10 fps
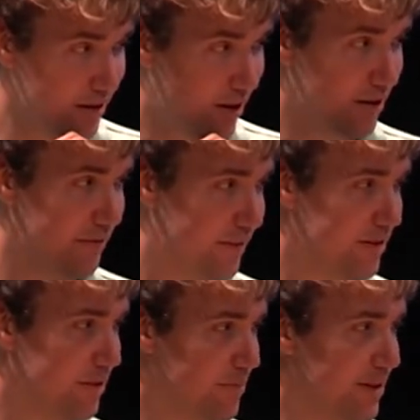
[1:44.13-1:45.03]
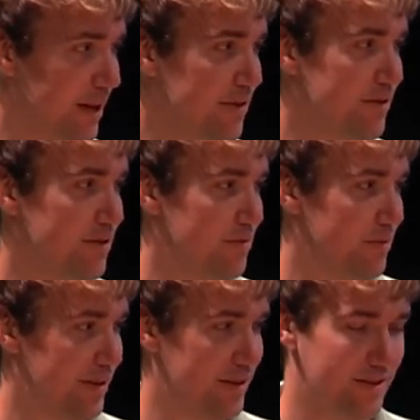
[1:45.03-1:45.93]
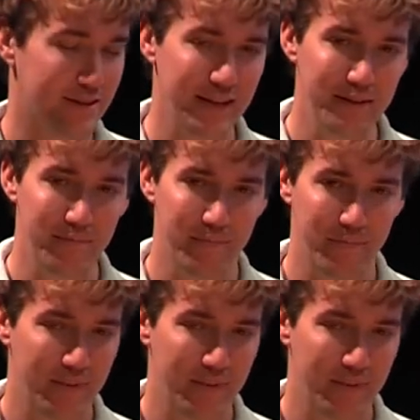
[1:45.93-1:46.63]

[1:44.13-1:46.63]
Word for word: all of their communications with this key.